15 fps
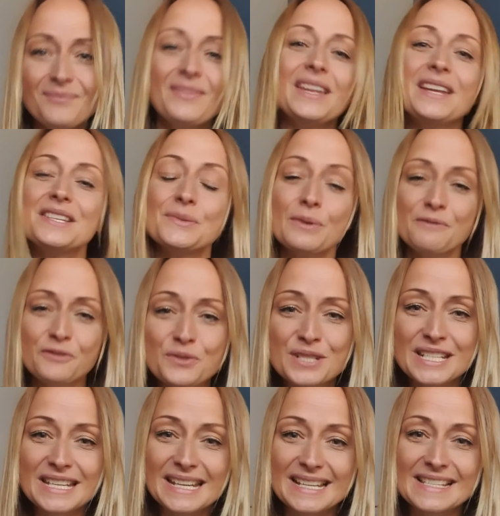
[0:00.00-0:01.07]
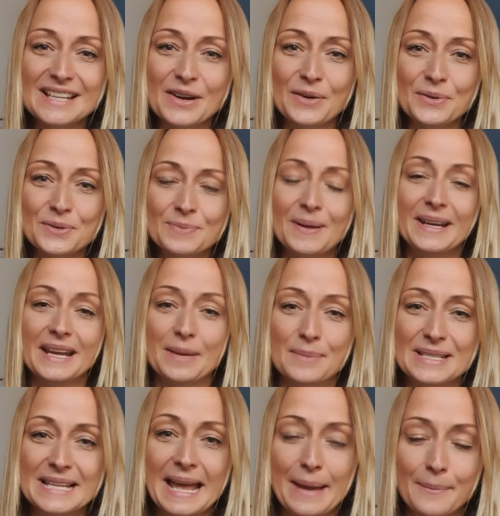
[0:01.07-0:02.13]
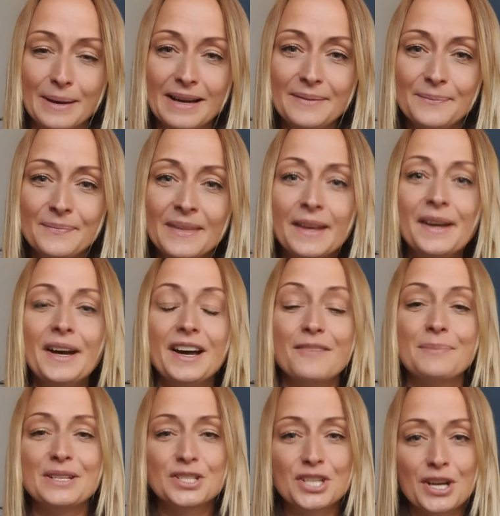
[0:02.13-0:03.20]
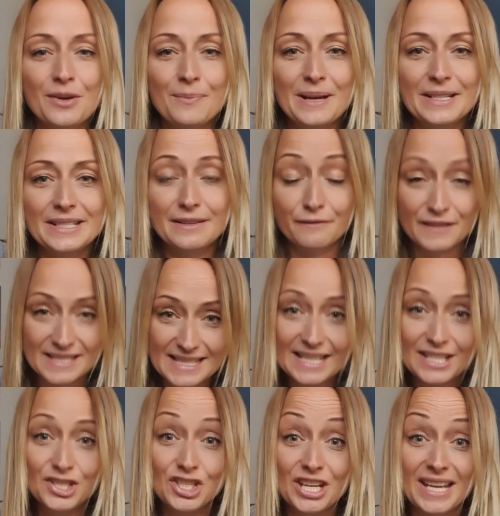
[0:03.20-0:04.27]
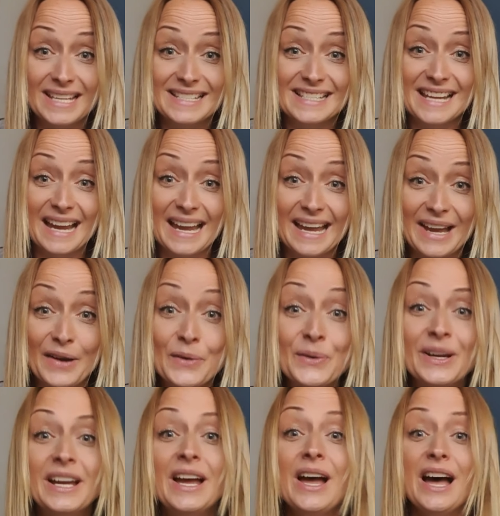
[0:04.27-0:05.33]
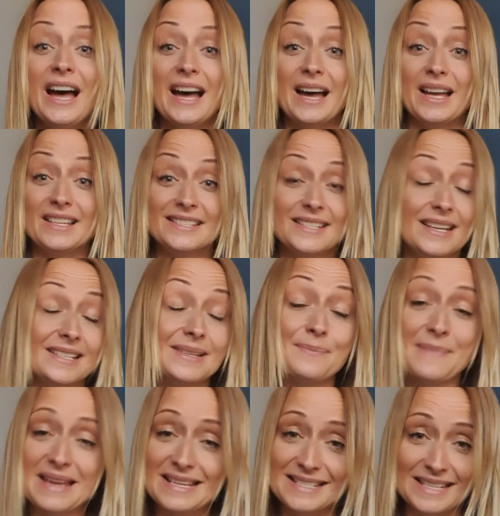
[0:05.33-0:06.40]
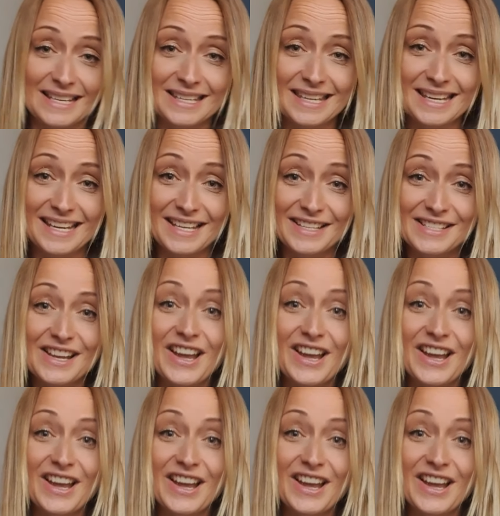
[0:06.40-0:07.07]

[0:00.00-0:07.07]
So I'm 40 years old. My name is Emma. I've been childminding for 6 years now. 6 amazing years.